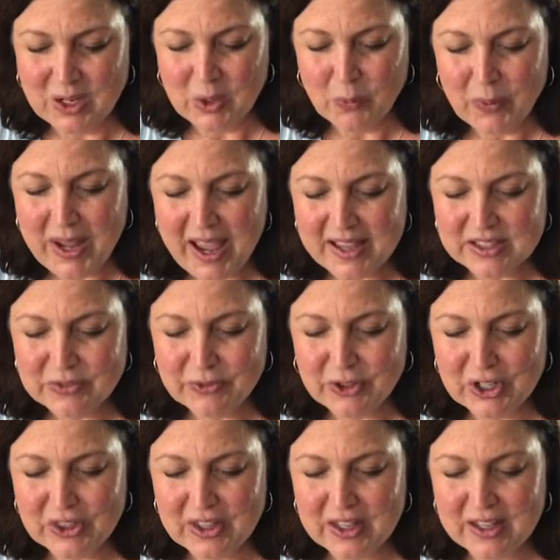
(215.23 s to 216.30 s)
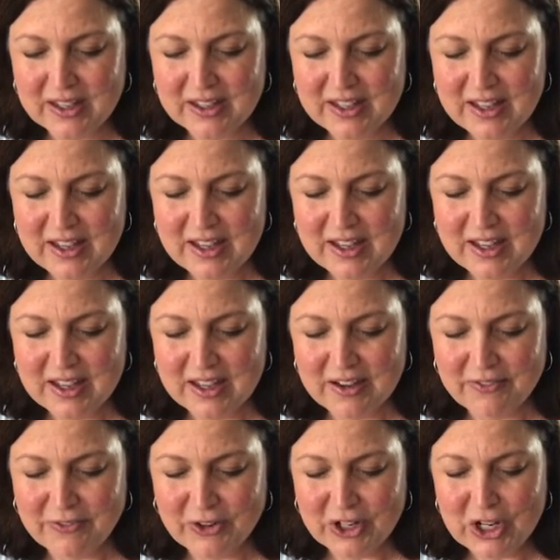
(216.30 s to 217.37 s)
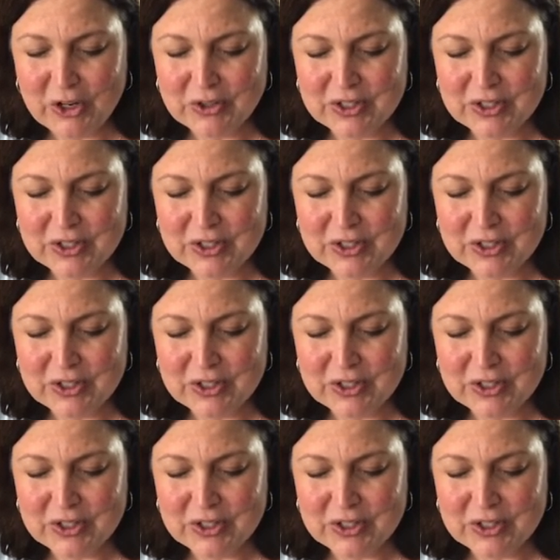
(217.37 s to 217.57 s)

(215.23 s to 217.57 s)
We ask for the for you